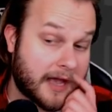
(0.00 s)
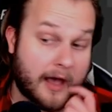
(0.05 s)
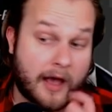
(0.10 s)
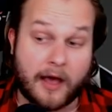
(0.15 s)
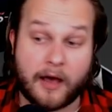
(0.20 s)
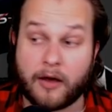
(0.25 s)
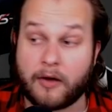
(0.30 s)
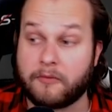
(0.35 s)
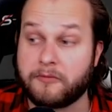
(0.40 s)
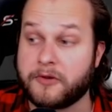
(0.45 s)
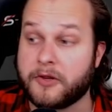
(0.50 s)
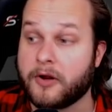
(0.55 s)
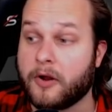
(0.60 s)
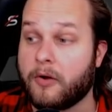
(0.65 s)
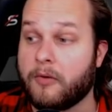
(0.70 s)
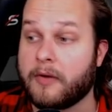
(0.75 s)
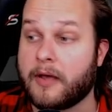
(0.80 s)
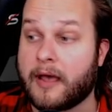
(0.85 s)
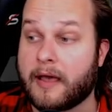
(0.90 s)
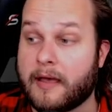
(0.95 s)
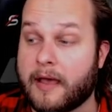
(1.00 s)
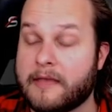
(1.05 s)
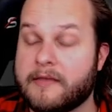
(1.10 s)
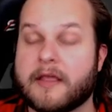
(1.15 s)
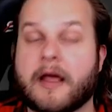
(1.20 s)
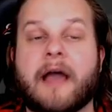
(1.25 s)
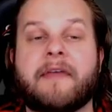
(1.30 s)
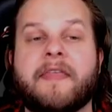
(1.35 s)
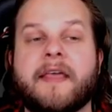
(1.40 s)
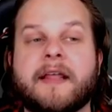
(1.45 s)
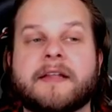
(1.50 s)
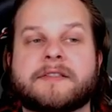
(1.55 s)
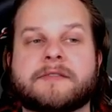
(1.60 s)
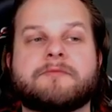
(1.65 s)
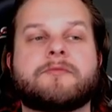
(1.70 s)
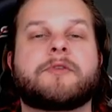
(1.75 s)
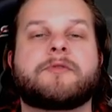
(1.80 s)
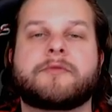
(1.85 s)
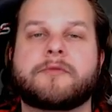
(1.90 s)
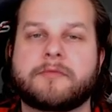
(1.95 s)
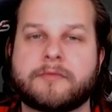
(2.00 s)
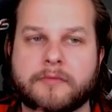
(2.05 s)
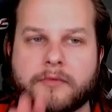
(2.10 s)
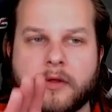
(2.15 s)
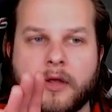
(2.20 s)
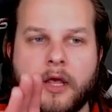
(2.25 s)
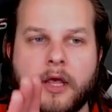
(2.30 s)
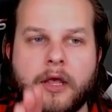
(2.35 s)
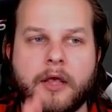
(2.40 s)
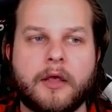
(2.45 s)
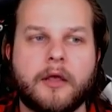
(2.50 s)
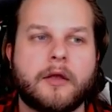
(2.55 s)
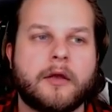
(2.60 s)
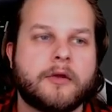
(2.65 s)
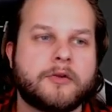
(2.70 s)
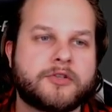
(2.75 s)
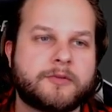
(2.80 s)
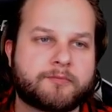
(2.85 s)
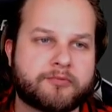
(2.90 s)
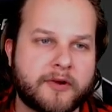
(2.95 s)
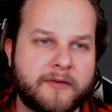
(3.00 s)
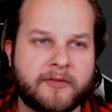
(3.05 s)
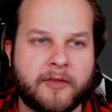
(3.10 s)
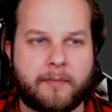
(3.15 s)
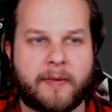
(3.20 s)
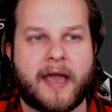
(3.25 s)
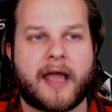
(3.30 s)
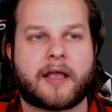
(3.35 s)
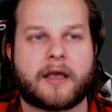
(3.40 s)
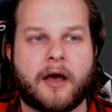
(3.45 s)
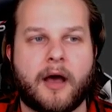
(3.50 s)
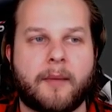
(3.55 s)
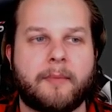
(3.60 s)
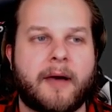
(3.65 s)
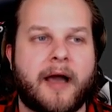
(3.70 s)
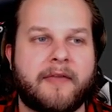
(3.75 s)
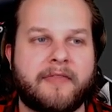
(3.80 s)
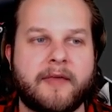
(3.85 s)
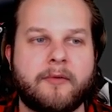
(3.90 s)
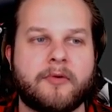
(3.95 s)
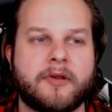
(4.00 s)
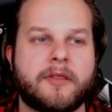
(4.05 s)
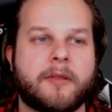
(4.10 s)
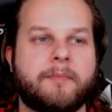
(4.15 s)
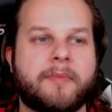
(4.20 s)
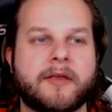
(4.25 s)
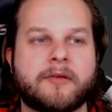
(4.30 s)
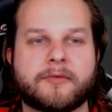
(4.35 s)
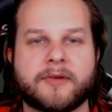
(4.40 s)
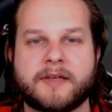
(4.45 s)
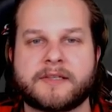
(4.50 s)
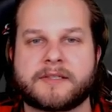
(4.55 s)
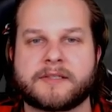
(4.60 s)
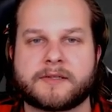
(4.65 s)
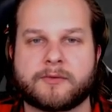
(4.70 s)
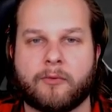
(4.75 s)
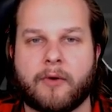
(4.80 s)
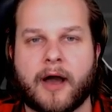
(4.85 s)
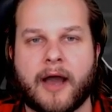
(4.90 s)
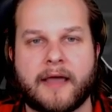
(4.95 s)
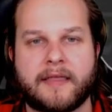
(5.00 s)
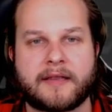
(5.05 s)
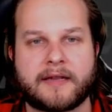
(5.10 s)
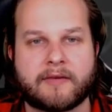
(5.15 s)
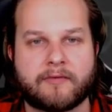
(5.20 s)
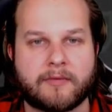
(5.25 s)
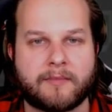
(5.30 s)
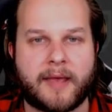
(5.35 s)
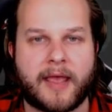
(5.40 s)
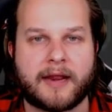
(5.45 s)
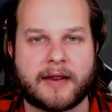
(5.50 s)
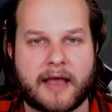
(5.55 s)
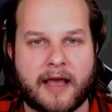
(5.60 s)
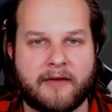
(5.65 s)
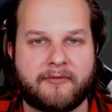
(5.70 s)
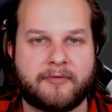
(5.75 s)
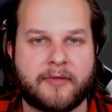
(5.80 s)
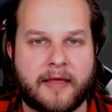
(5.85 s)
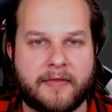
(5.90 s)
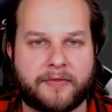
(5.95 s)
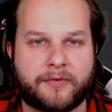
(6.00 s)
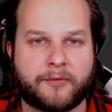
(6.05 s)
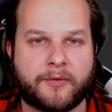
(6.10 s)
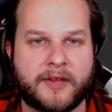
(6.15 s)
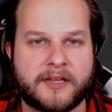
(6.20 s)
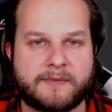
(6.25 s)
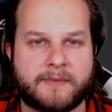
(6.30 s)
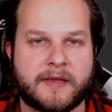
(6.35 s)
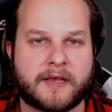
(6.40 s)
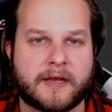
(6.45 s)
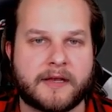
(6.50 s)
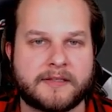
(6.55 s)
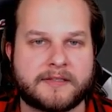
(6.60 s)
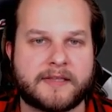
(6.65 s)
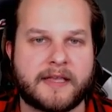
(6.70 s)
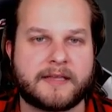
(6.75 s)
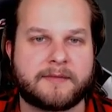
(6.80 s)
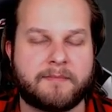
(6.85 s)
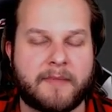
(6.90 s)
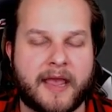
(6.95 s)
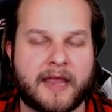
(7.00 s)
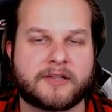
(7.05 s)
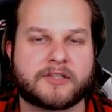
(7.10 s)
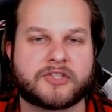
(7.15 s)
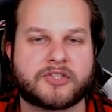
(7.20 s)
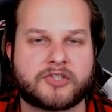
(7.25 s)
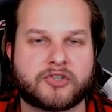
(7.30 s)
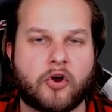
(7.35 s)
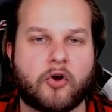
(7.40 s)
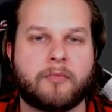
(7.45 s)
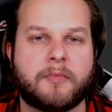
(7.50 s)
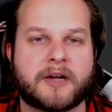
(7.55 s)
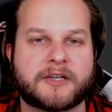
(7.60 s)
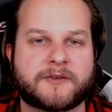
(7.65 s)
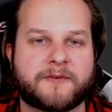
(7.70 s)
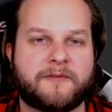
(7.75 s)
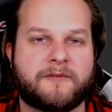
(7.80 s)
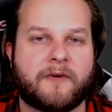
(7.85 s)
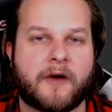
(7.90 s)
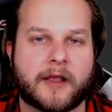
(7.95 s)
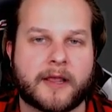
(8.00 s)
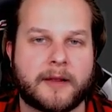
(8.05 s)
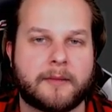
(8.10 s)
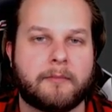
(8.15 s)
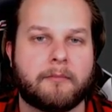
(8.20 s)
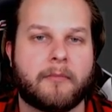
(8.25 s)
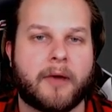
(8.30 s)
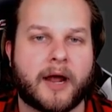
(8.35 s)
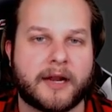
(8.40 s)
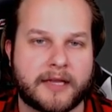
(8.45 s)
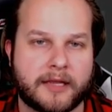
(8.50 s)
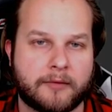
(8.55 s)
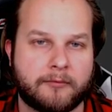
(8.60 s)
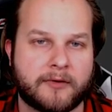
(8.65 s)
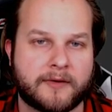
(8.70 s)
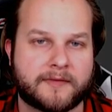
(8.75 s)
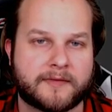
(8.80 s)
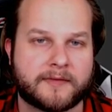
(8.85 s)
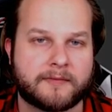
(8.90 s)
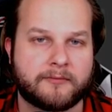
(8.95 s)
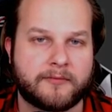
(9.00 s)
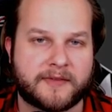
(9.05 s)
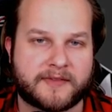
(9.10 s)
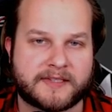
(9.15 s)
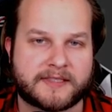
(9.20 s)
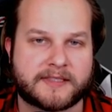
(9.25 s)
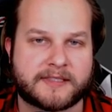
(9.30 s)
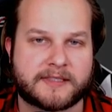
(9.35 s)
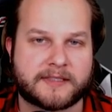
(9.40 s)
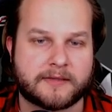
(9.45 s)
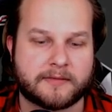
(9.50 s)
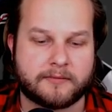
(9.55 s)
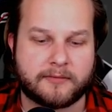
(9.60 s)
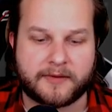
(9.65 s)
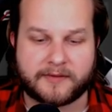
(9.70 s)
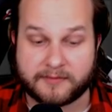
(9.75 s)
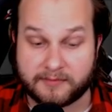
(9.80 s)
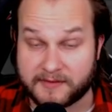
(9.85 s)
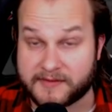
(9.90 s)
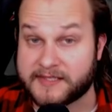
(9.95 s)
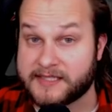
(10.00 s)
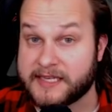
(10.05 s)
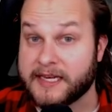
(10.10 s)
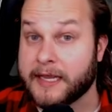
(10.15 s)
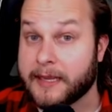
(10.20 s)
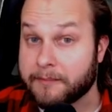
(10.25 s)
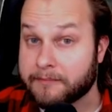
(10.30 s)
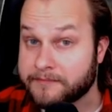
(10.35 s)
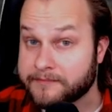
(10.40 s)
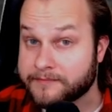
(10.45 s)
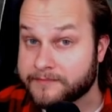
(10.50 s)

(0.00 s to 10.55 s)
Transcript: Uh, you know, I, I think it's, well, to briefly back up, I think one of the big reasons why they never made Half Life Three is because they made so much fucking money with with with with Steam.